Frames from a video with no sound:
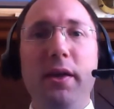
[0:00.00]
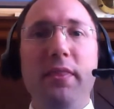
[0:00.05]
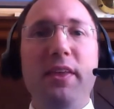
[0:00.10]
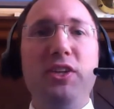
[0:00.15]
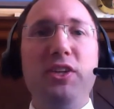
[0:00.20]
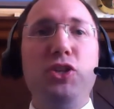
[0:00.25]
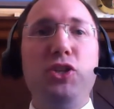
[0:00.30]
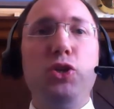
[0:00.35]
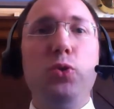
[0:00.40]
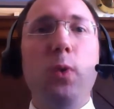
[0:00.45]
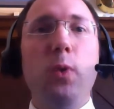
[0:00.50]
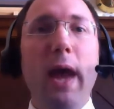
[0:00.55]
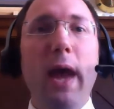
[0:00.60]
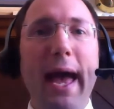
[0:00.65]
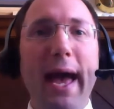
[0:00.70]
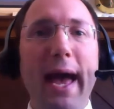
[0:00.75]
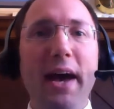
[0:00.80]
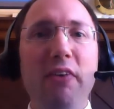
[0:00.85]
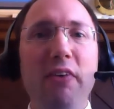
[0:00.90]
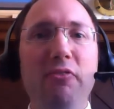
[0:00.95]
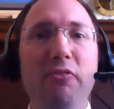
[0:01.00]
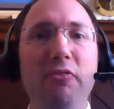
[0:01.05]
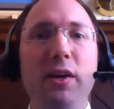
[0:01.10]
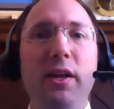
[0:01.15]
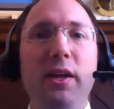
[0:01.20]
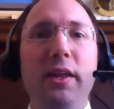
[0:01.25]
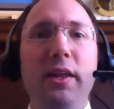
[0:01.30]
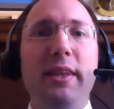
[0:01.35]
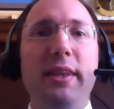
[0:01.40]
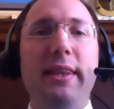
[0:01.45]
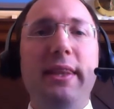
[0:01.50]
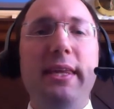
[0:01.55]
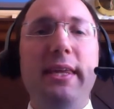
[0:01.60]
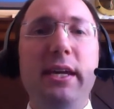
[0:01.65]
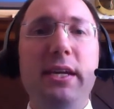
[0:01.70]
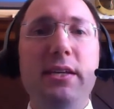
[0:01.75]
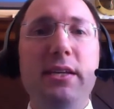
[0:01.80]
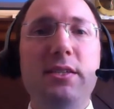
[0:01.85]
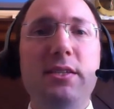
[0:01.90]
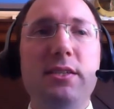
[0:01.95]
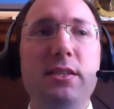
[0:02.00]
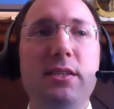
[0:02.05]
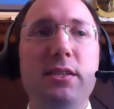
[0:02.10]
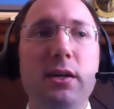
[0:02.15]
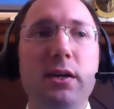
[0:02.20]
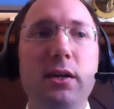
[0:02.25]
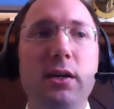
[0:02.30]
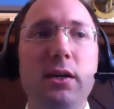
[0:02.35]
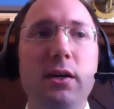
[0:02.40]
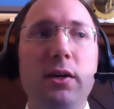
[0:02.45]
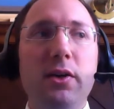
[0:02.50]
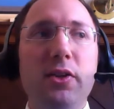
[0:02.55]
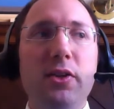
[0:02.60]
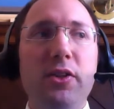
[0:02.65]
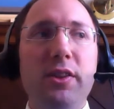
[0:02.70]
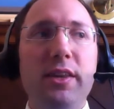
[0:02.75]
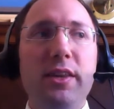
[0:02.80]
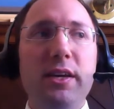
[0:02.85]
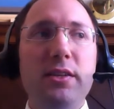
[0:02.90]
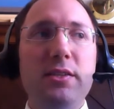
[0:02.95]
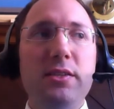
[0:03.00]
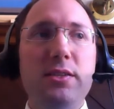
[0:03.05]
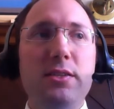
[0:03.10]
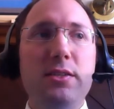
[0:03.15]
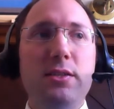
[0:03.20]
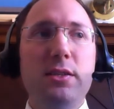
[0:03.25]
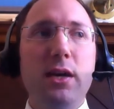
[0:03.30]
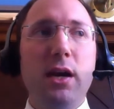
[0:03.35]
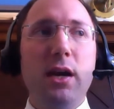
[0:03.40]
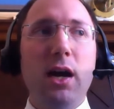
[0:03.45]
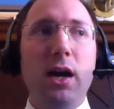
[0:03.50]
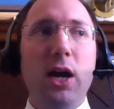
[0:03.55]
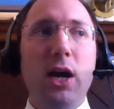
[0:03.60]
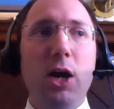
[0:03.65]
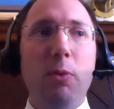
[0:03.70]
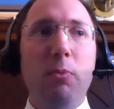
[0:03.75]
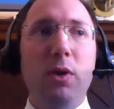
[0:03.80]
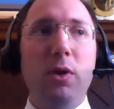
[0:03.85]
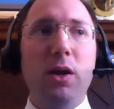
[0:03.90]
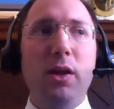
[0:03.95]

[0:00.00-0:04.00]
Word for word: that you have these, this, um,